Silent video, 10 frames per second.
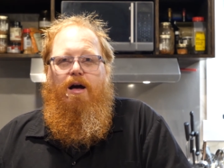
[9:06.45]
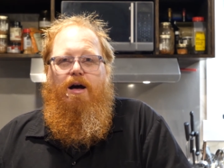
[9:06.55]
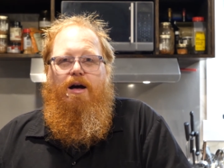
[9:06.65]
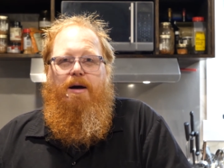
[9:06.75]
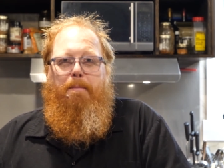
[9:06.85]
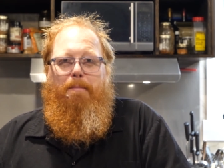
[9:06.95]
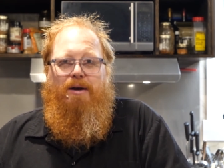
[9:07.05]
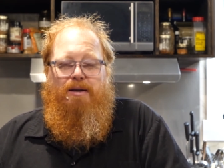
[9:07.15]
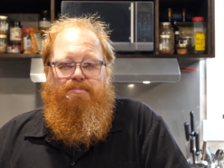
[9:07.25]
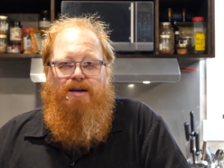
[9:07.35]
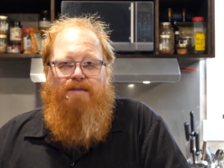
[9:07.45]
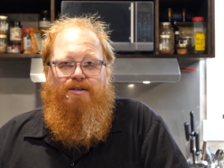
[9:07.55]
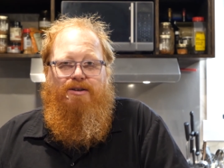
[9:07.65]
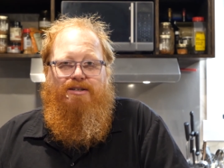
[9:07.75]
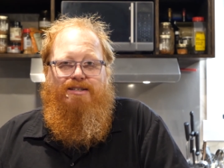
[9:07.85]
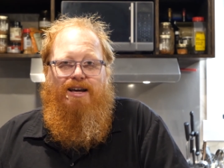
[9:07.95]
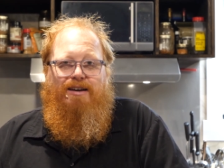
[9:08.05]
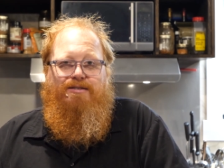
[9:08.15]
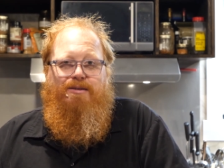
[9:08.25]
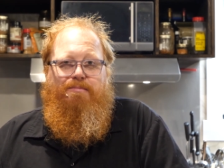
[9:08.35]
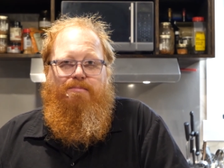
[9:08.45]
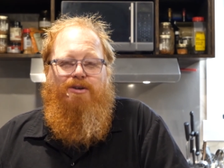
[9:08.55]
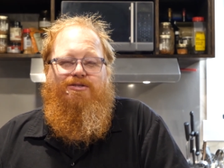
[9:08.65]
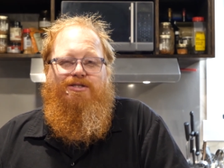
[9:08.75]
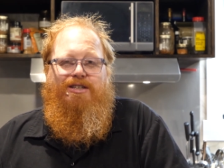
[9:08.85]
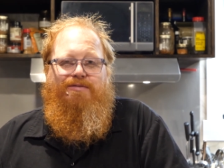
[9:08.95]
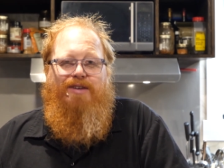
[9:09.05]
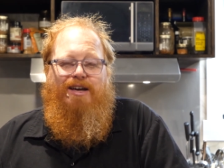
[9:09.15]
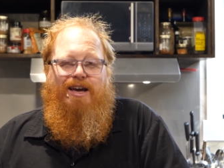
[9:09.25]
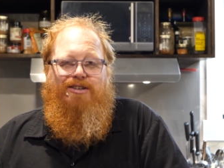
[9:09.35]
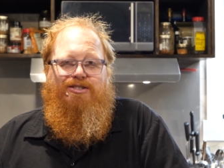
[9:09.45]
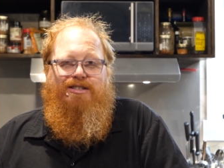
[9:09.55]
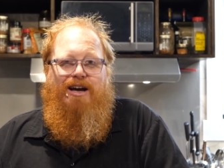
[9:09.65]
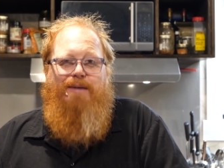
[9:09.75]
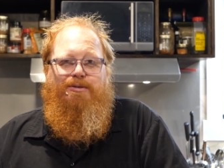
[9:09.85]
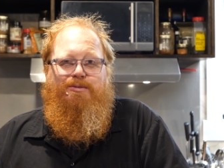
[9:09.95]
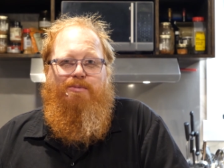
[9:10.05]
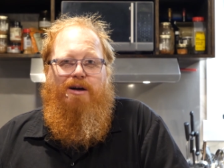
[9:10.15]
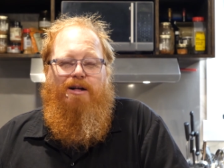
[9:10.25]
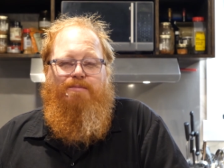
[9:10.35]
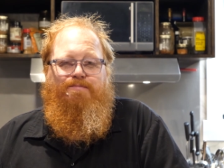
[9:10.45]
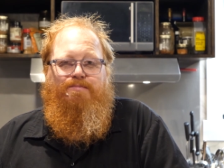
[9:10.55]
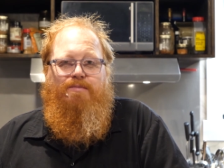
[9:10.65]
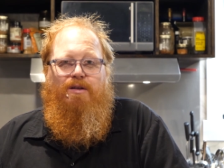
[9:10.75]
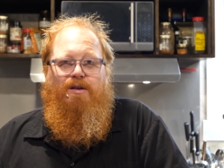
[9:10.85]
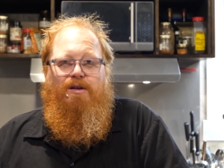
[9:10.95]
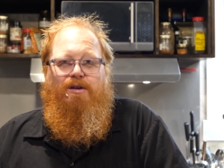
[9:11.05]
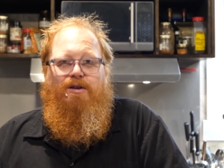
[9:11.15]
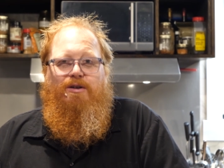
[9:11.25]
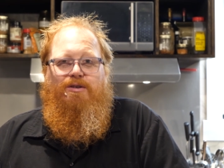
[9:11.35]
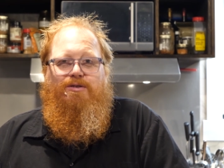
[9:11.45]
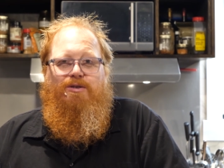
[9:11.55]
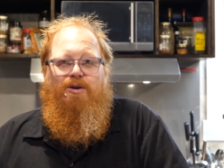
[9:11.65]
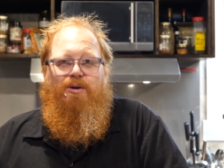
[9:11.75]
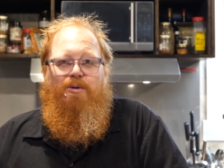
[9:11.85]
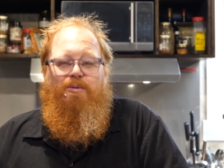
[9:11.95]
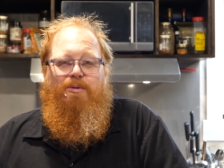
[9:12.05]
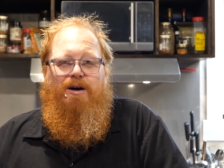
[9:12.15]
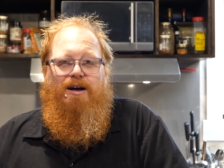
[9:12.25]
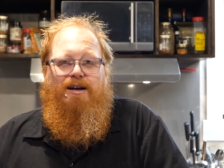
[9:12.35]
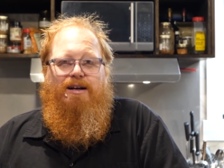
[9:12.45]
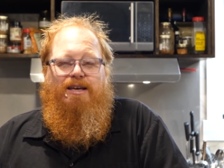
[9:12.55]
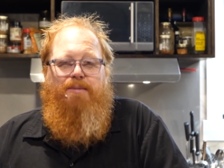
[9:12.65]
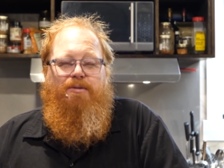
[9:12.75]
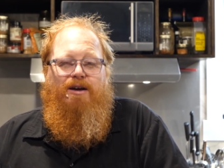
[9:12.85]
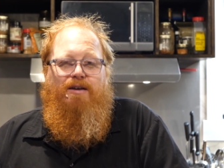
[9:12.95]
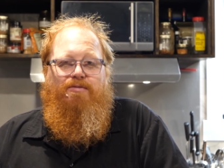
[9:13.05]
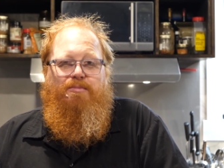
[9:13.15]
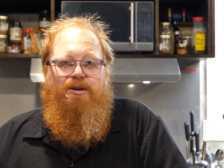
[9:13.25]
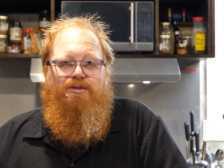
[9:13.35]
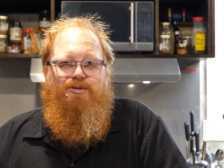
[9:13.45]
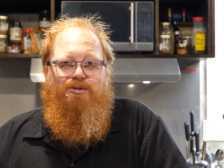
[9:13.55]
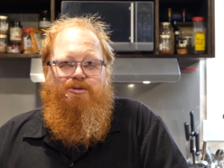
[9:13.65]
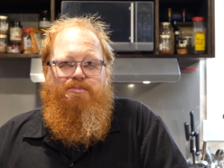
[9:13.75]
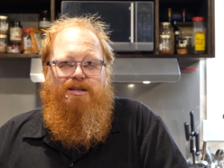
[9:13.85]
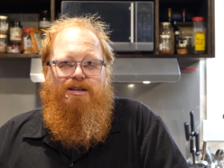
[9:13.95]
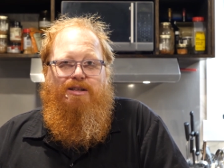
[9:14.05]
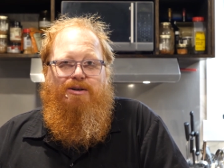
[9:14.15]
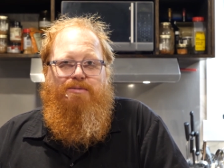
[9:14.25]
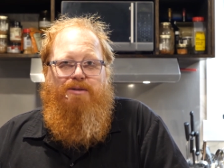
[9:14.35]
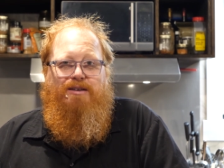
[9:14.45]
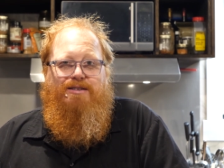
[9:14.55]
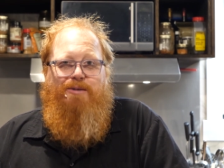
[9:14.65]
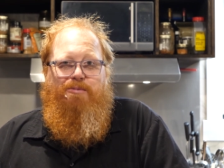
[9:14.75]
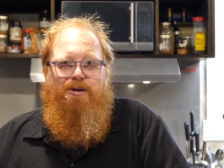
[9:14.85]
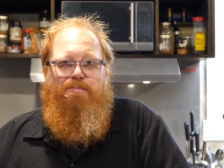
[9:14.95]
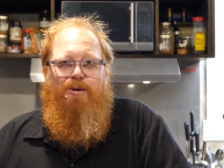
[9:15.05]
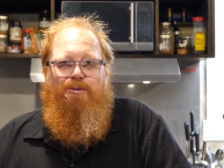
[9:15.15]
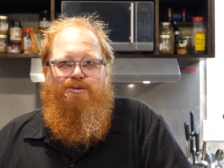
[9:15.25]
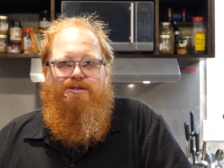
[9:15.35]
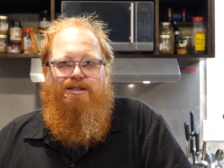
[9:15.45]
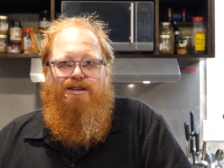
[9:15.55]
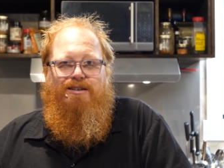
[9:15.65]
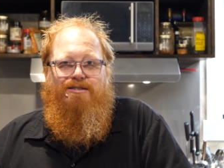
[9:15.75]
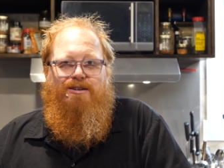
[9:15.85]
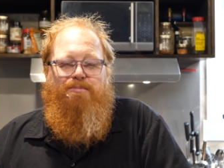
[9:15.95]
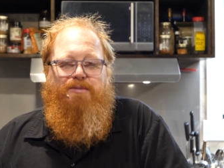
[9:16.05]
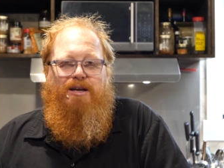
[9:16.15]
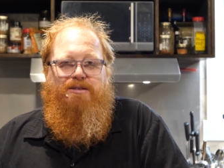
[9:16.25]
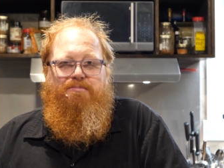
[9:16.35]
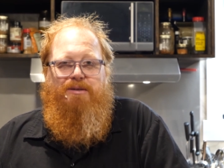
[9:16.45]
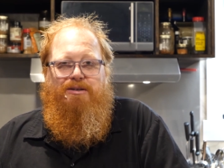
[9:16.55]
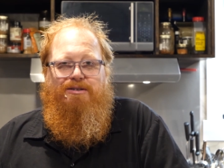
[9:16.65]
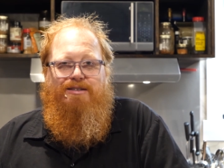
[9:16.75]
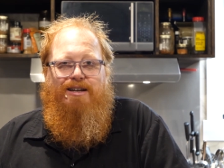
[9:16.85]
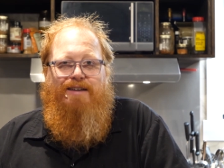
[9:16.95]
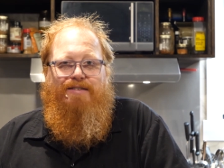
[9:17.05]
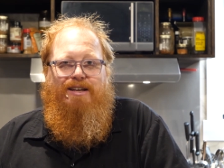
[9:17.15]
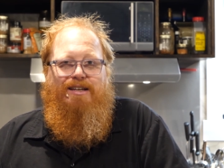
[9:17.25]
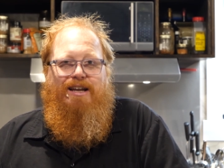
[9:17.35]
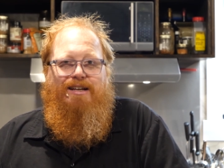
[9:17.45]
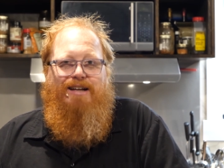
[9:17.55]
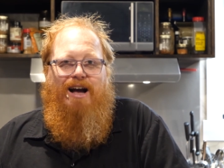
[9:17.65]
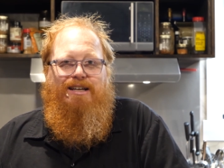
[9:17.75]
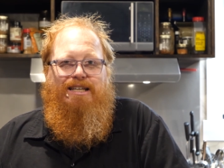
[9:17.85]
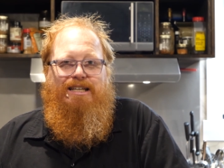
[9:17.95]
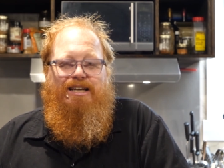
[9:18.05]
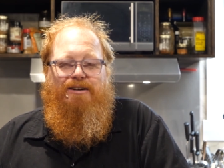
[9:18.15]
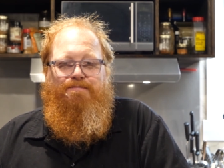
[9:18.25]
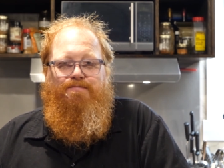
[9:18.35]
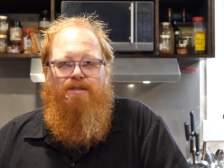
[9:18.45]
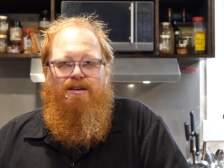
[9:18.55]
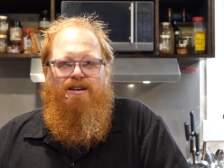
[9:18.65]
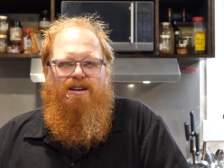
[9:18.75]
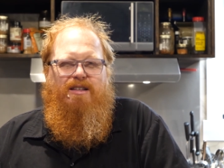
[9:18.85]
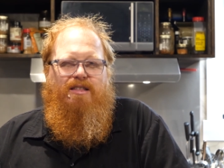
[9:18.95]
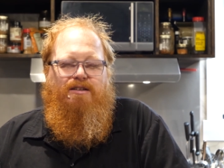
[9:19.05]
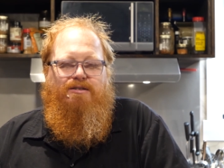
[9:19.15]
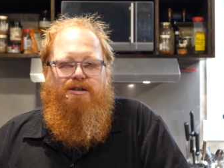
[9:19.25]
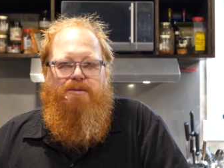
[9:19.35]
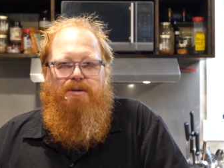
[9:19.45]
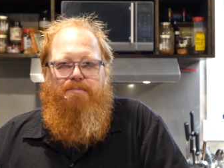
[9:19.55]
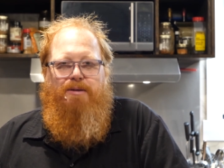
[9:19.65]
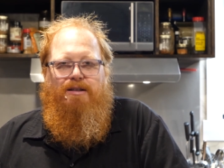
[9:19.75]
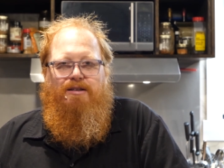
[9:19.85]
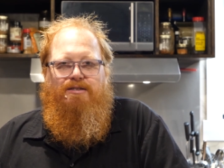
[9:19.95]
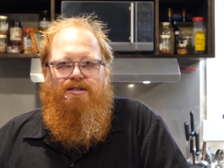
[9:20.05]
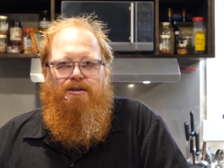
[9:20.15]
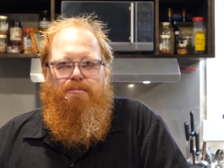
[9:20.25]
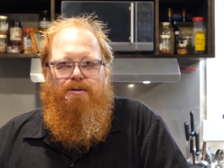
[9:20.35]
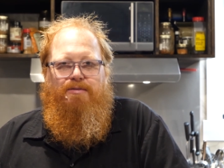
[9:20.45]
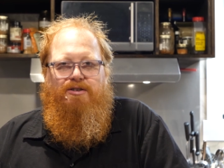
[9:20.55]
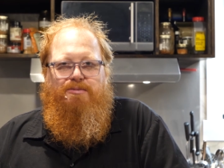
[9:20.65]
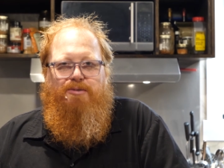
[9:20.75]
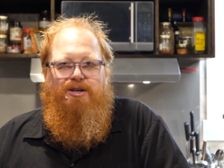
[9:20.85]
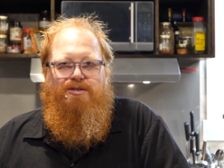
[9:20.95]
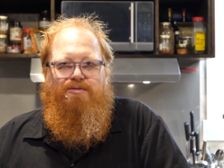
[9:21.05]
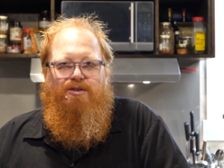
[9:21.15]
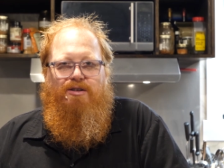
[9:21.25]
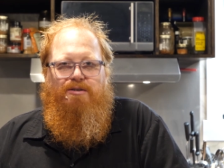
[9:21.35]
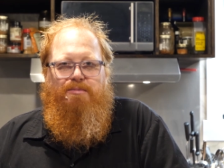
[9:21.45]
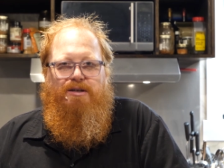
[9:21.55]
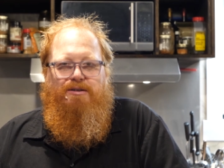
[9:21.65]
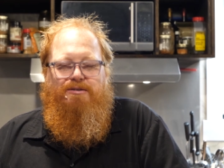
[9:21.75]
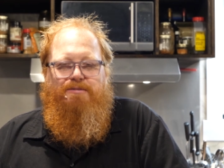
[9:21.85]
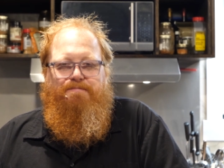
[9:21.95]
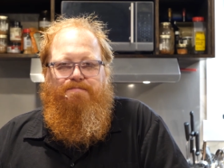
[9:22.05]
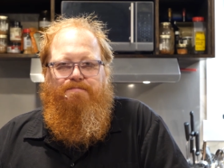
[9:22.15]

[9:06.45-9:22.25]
But I'm definitely going to take some much needed vacation time as well. So keep an eye for me on social media though, because I will post things and updates, meals that I've gotten to eat out. Things there I might be able to steal a bit of inspiration for other meals.